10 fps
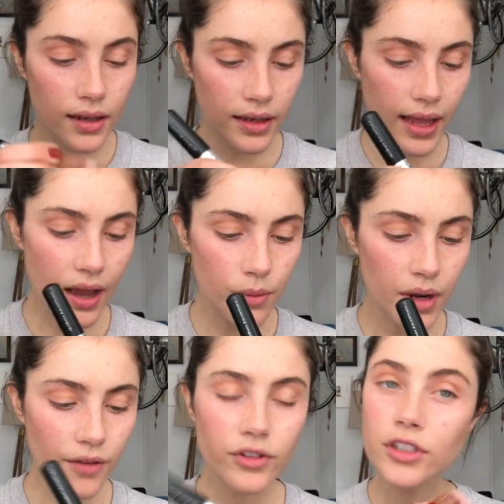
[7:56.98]
Now I'm
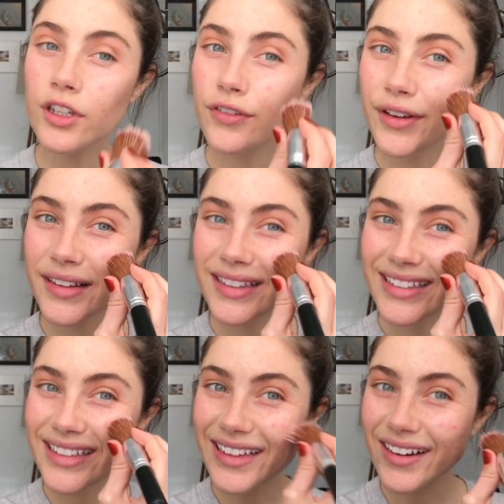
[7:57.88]
not for sure if you can
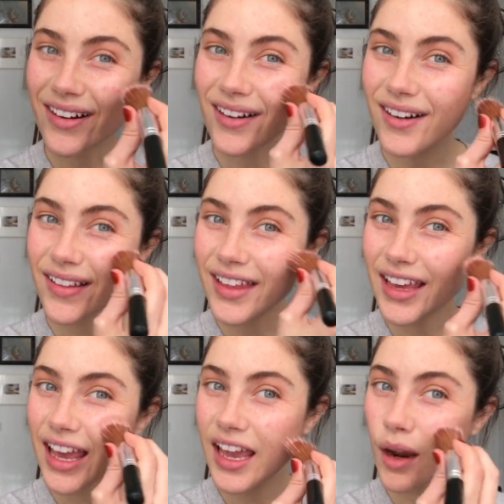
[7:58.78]
see on the
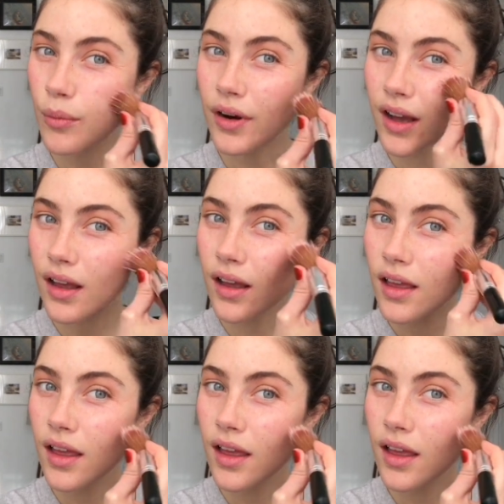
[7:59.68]
camera,